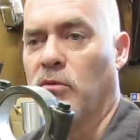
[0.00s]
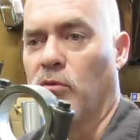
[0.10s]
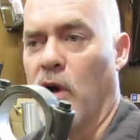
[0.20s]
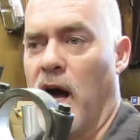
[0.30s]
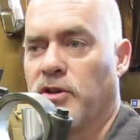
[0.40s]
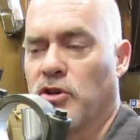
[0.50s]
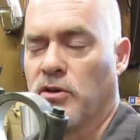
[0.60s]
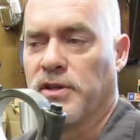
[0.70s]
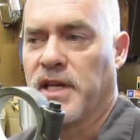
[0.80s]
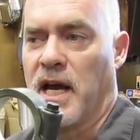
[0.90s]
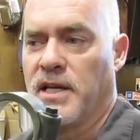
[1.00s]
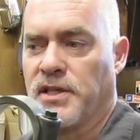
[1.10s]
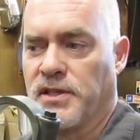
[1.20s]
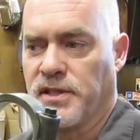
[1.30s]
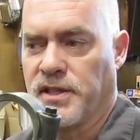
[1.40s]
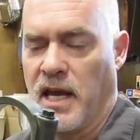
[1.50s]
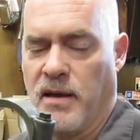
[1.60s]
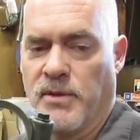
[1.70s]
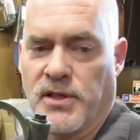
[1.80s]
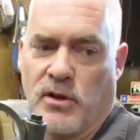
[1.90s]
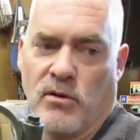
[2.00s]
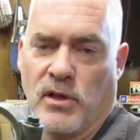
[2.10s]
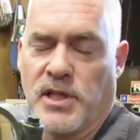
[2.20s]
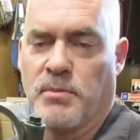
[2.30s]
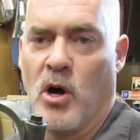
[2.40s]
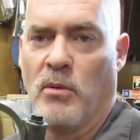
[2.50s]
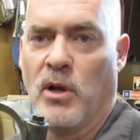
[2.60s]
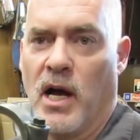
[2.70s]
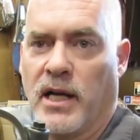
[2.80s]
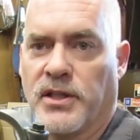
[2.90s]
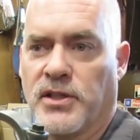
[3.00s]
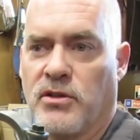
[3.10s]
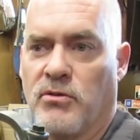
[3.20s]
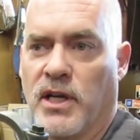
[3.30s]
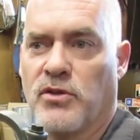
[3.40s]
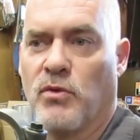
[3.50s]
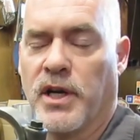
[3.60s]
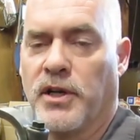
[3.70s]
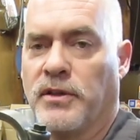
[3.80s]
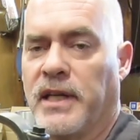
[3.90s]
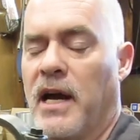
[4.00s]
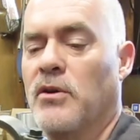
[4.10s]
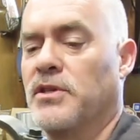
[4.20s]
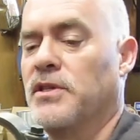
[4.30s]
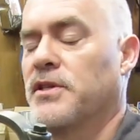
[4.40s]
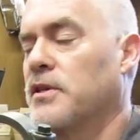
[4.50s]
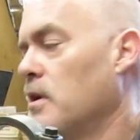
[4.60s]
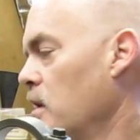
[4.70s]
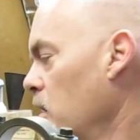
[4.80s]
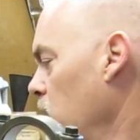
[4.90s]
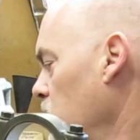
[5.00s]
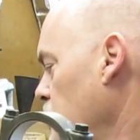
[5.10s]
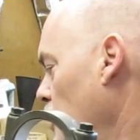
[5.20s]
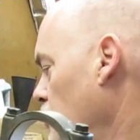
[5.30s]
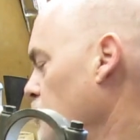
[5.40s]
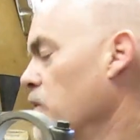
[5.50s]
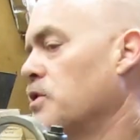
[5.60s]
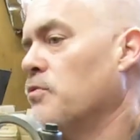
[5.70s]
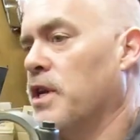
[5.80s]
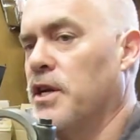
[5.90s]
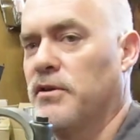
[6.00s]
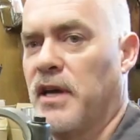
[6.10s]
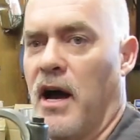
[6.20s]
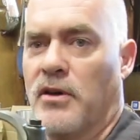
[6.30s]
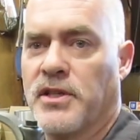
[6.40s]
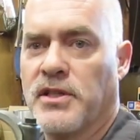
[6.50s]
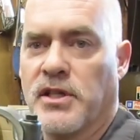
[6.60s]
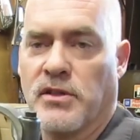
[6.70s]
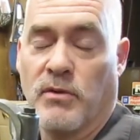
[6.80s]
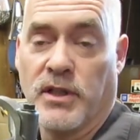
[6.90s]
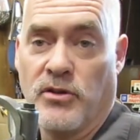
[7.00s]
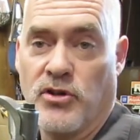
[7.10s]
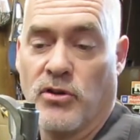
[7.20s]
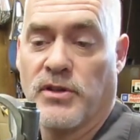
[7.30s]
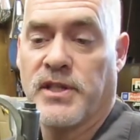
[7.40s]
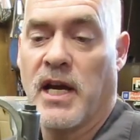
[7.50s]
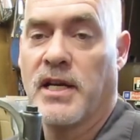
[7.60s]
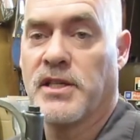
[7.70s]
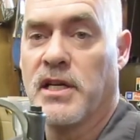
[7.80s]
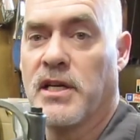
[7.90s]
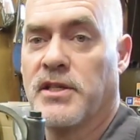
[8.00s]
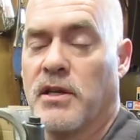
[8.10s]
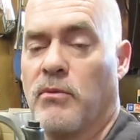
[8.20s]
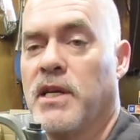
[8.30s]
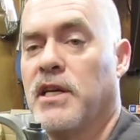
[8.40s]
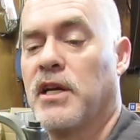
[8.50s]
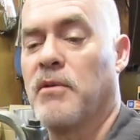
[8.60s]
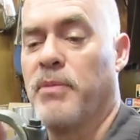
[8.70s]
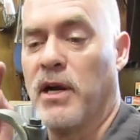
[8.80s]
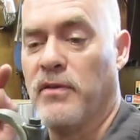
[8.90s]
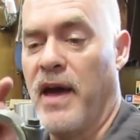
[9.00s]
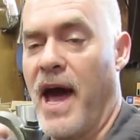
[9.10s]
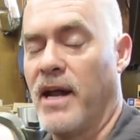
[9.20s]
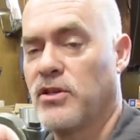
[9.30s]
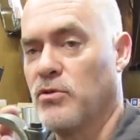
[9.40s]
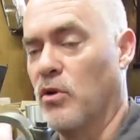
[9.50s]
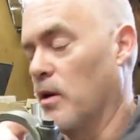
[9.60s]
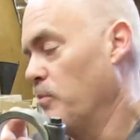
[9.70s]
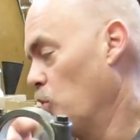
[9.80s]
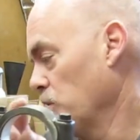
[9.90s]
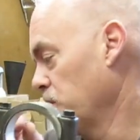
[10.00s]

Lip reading: rod journal size is the same as the early small block. It's 2-inch 100 thousandths. So 2-inch 100 thousandths is what the journal size is, and we need to compare that to our bore